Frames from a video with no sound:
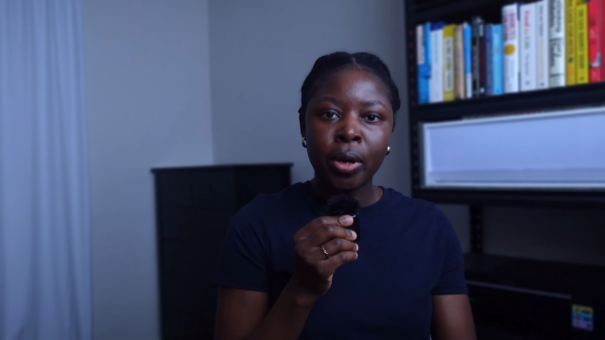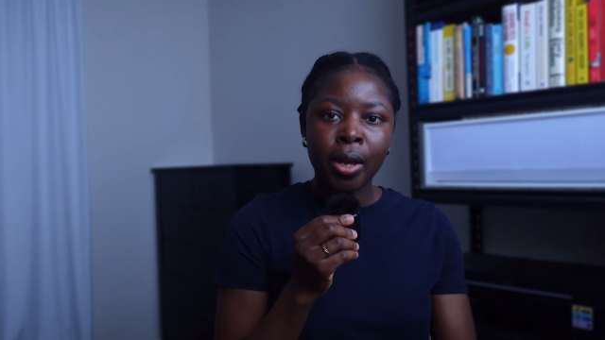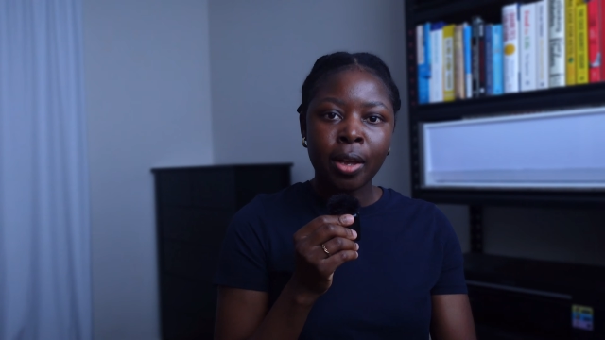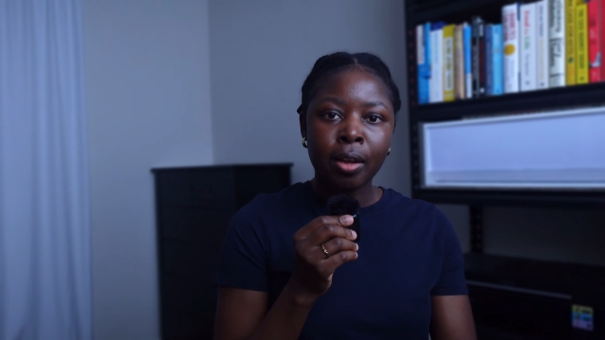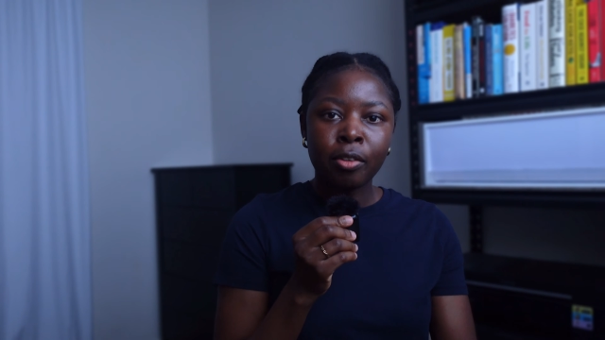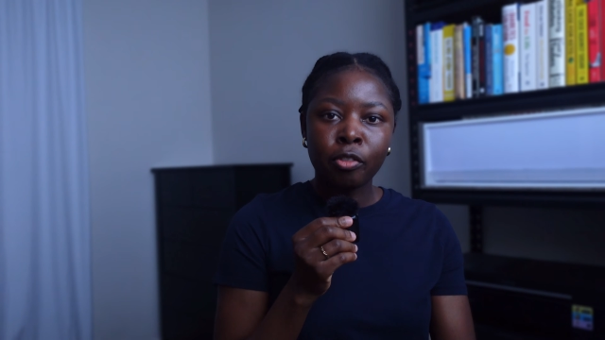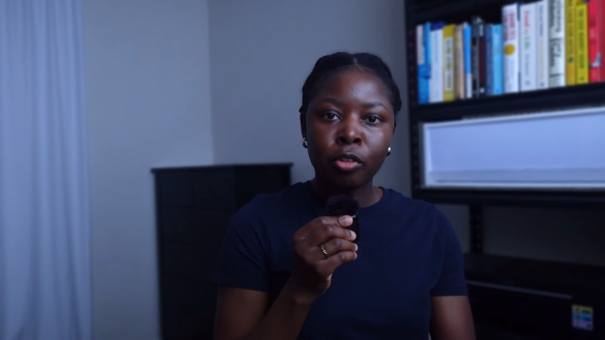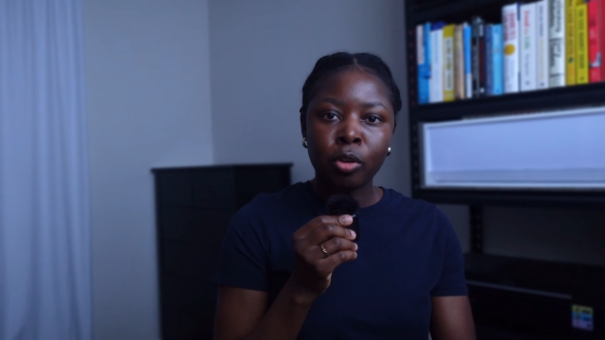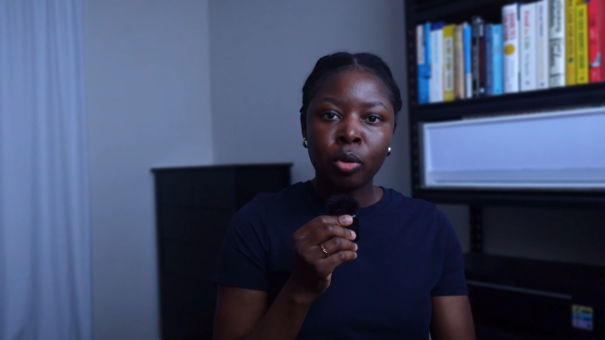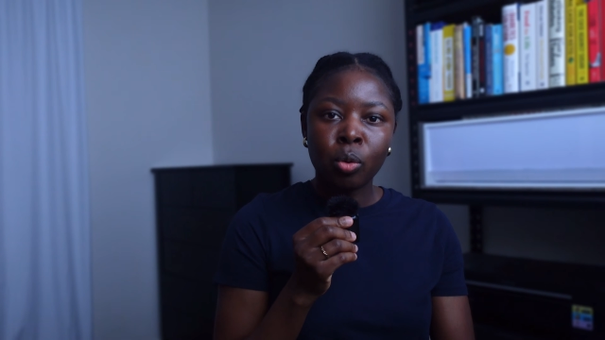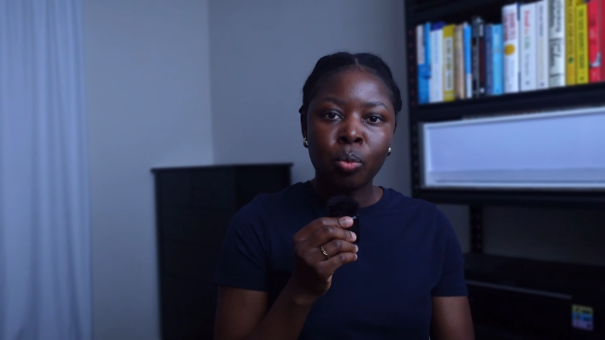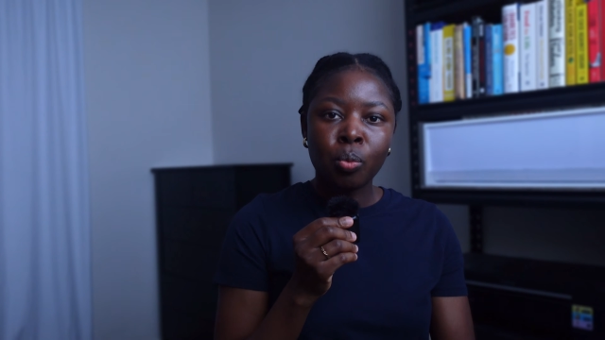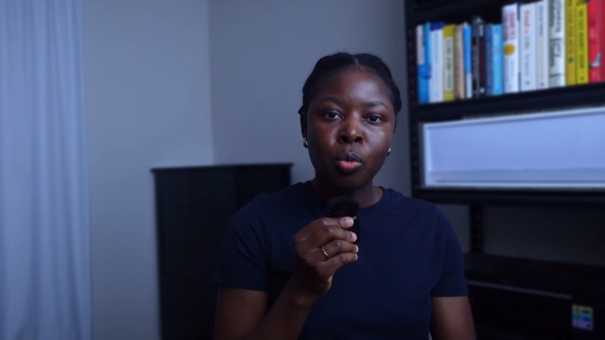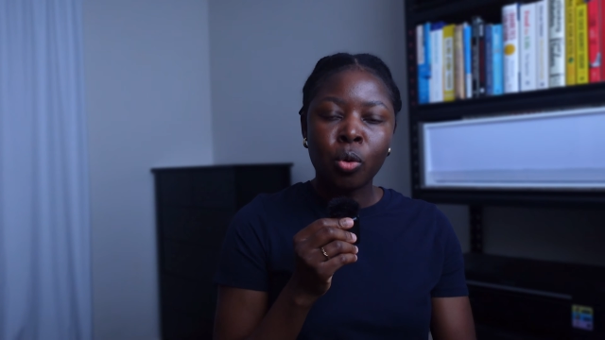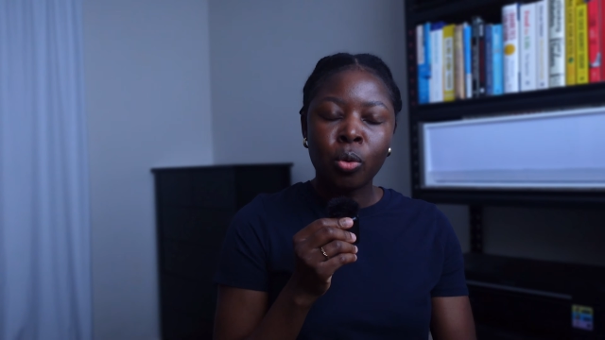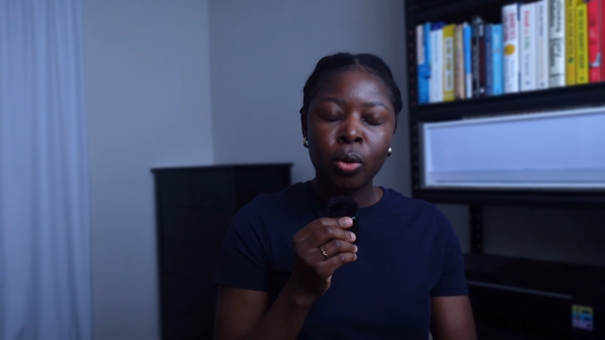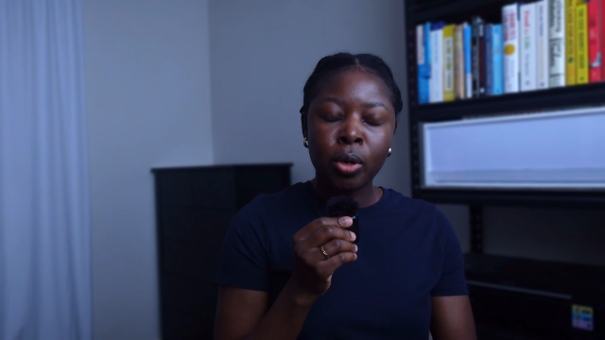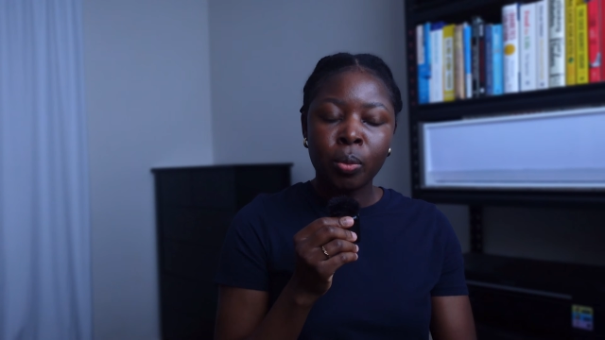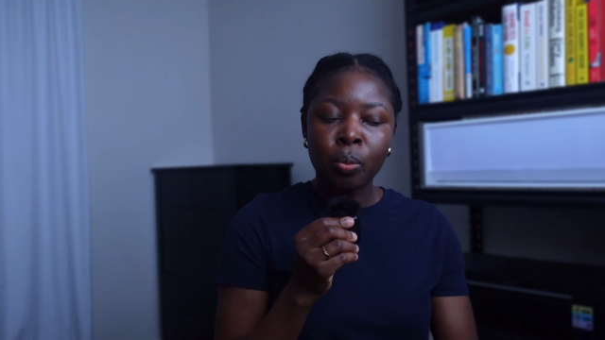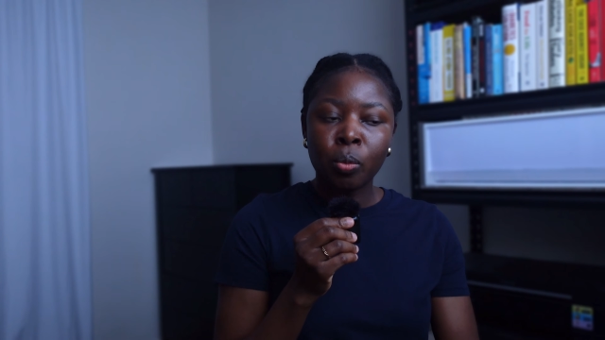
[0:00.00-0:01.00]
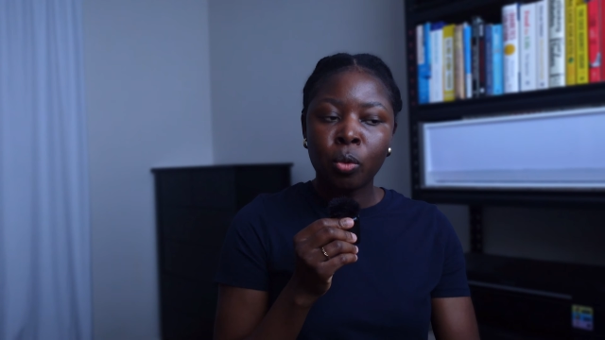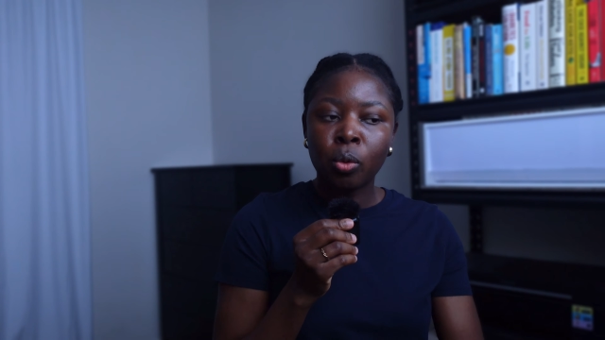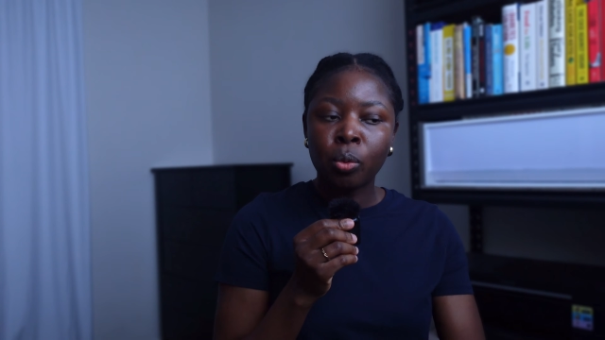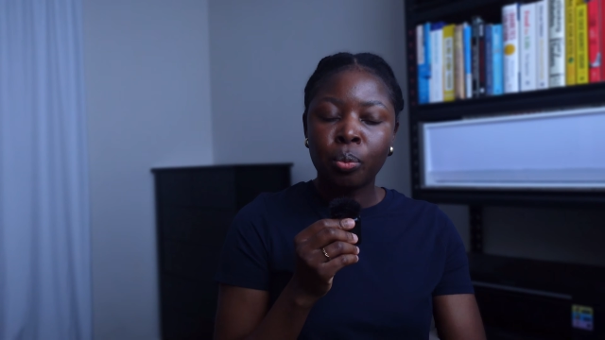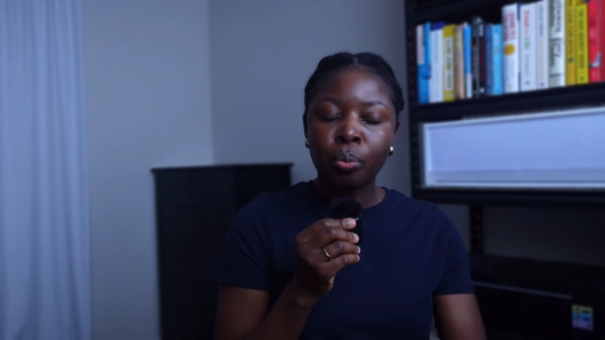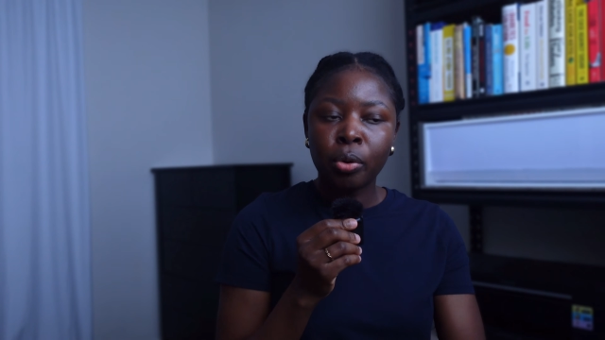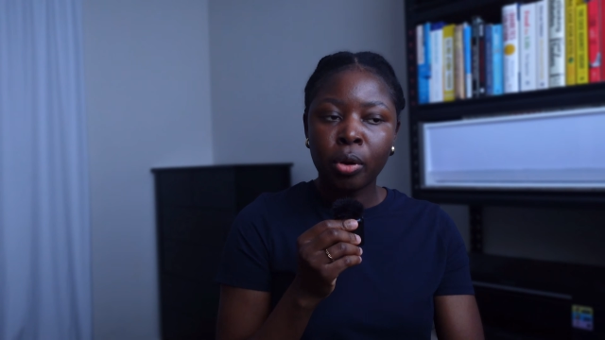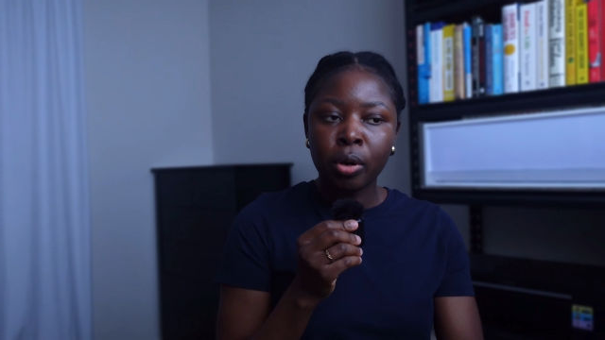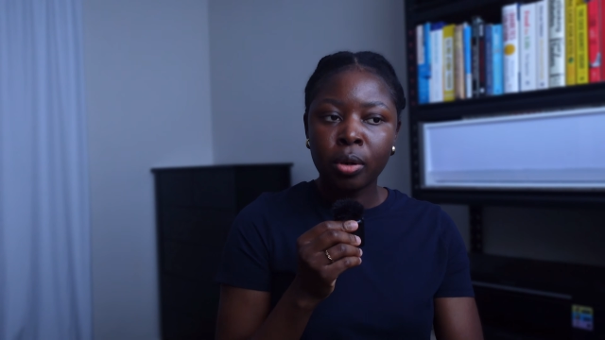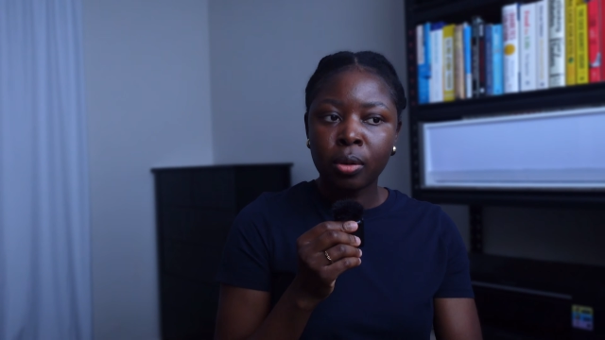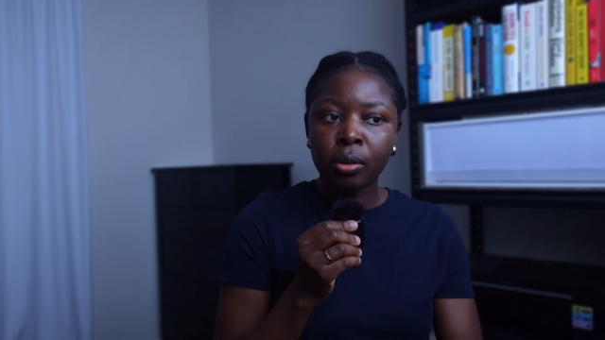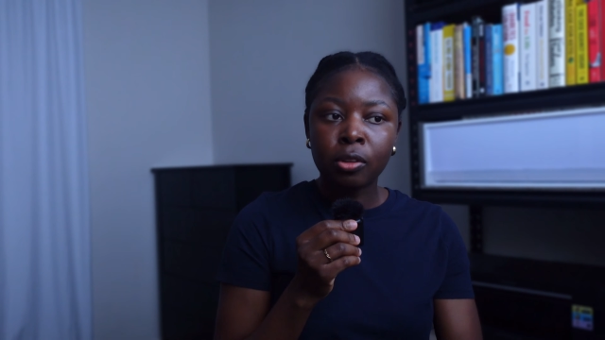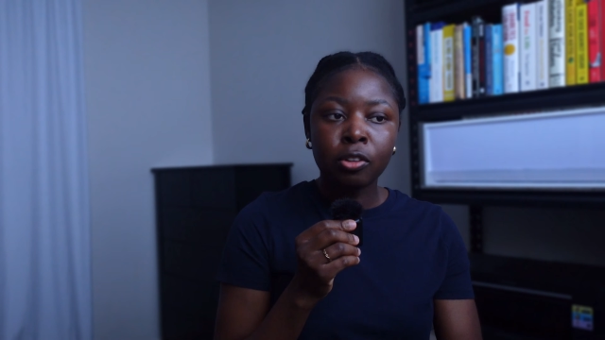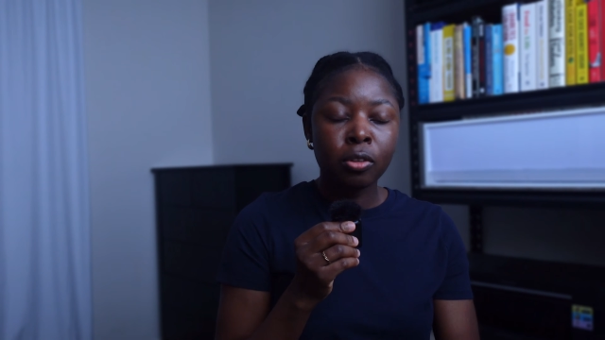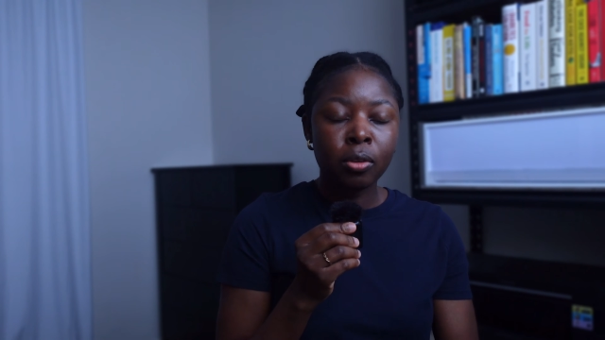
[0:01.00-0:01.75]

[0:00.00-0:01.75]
effort or more and more products.